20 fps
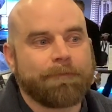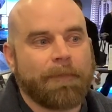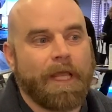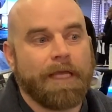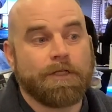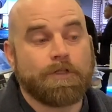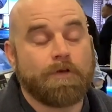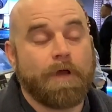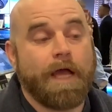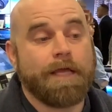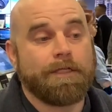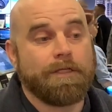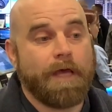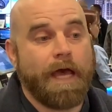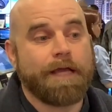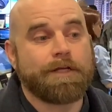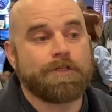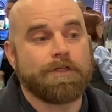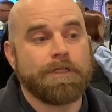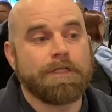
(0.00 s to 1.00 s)
and trying to
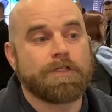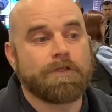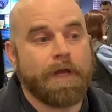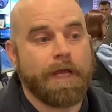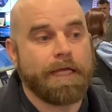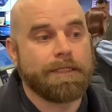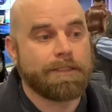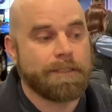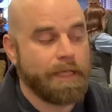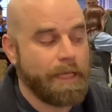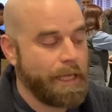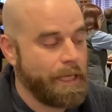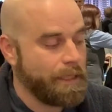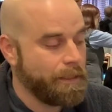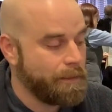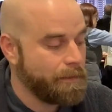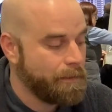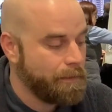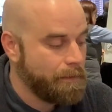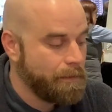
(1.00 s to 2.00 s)
actually translate
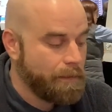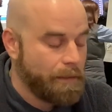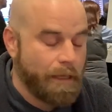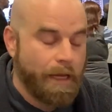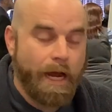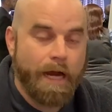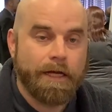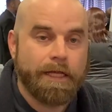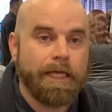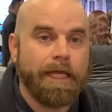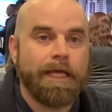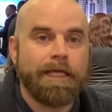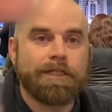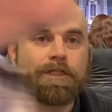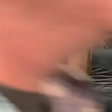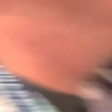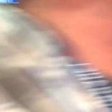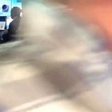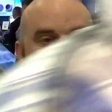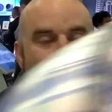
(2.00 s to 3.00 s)
our
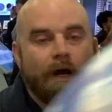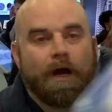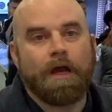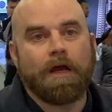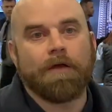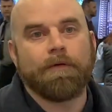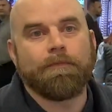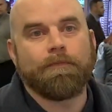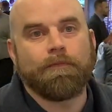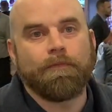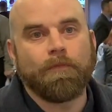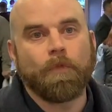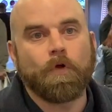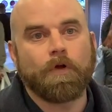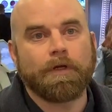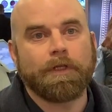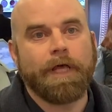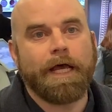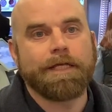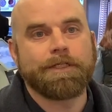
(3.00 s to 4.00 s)
kits, which are
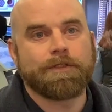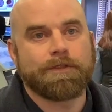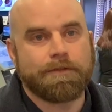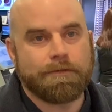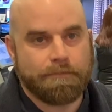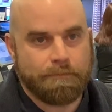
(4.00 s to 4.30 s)
more or less